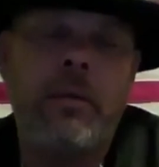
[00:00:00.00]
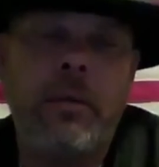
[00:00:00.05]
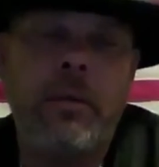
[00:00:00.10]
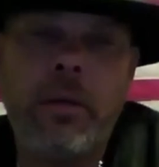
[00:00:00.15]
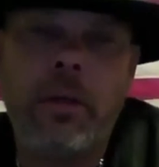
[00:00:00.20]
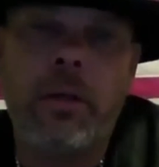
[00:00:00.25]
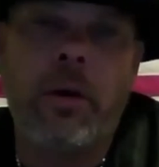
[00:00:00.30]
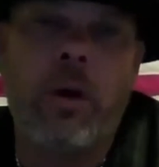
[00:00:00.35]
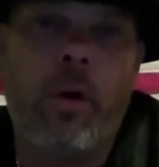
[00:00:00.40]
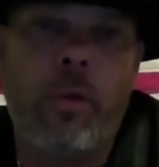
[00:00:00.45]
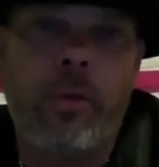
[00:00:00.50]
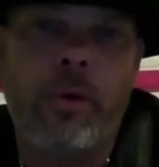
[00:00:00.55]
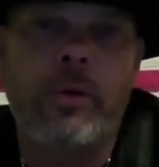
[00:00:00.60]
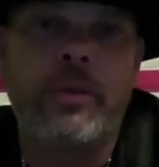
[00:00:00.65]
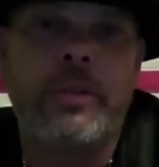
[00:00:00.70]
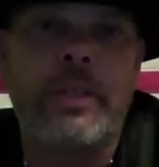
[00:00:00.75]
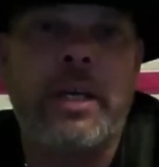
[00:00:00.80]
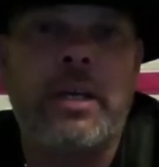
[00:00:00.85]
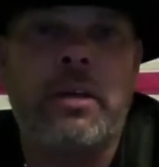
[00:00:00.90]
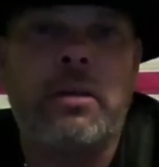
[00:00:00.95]

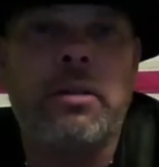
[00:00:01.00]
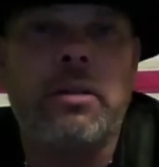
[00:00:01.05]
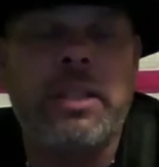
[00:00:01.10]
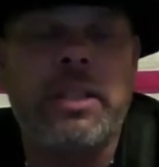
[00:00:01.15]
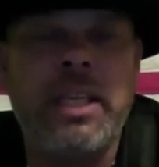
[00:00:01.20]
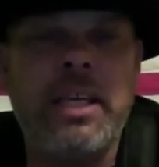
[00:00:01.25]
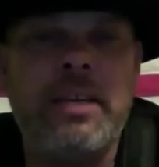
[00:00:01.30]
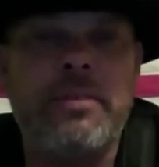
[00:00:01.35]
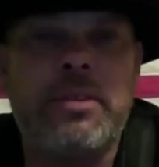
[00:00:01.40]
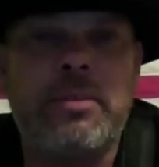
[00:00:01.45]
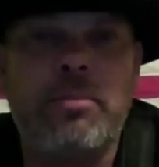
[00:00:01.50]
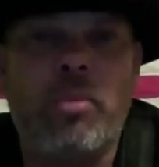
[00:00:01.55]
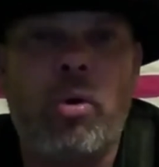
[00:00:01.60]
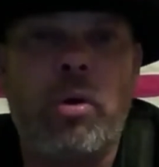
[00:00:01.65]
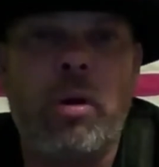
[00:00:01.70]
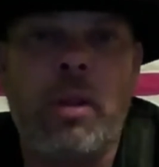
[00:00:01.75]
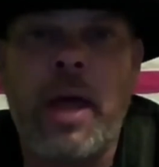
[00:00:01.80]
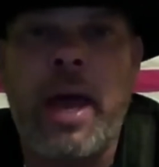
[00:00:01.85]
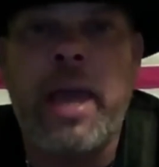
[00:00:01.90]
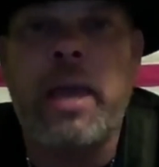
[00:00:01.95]
those inner leaves
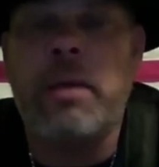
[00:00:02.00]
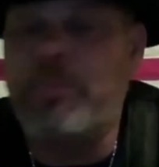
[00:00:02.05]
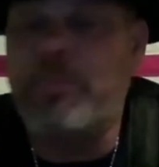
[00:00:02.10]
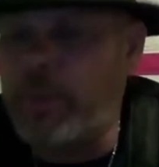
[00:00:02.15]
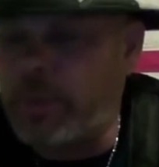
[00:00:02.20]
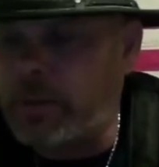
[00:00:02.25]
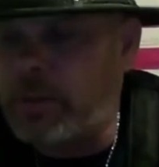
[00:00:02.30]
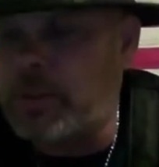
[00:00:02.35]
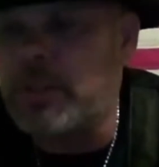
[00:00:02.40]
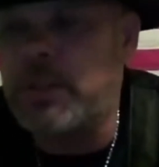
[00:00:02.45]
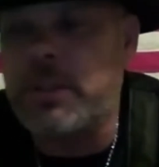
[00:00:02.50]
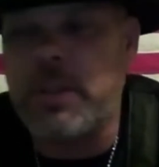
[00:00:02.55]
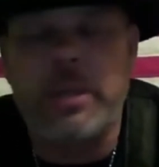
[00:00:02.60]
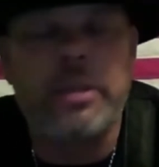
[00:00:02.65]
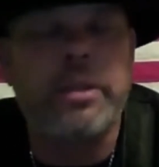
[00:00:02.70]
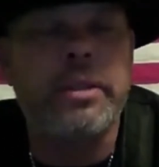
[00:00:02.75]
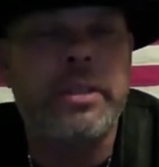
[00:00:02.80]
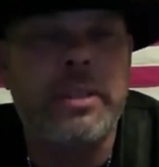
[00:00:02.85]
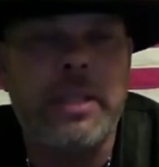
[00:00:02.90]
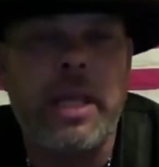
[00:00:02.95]
more light. But just
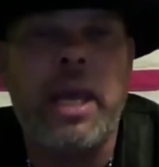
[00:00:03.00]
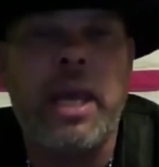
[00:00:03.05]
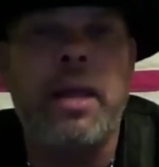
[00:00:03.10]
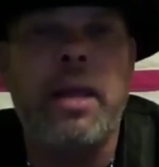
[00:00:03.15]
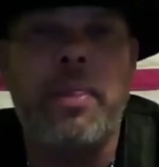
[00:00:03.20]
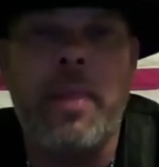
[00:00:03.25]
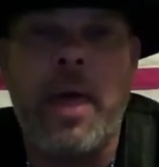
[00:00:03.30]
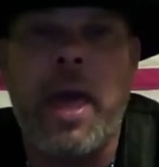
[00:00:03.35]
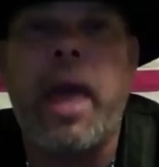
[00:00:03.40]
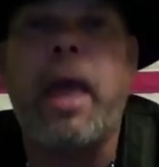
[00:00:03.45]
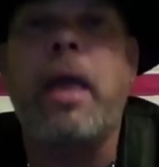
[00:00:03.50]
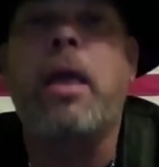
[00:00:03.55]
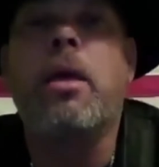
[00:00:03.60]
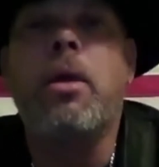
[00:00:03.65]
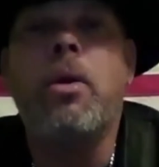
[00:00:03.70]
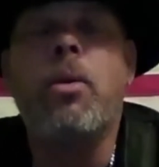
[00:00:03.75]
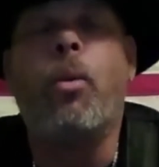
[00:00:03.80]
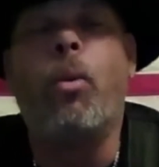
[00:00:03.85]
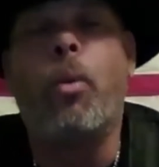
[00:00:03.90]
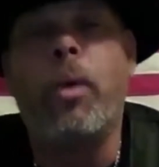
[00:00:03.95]
understand that
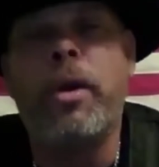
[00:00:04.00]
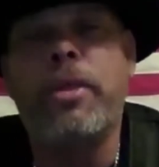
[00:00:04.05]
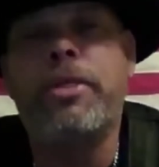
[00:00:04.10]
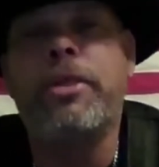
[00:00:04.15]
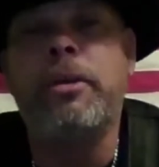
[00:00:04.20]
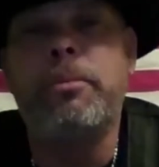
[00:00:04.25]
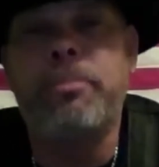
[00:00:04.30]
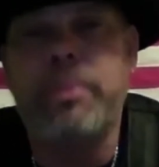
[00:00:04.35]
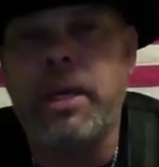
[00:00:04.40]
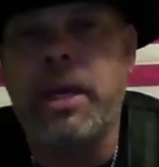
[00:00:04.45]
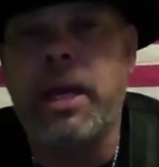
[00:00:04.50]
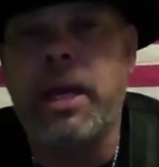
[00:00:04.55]
with it being